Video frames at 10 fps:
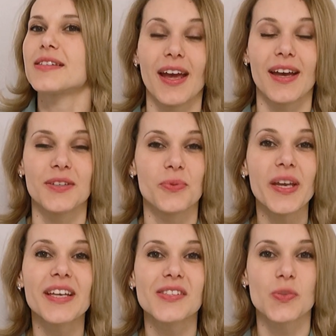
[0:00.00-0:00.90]
And we
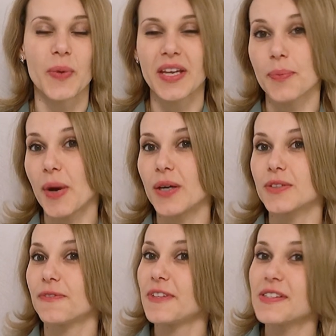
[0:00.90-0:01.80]
can speak
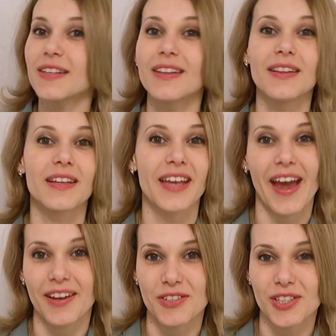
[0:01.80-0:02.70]
about physical
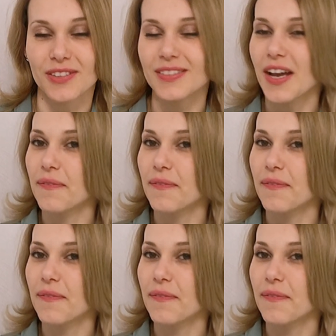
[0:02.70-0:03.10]
location.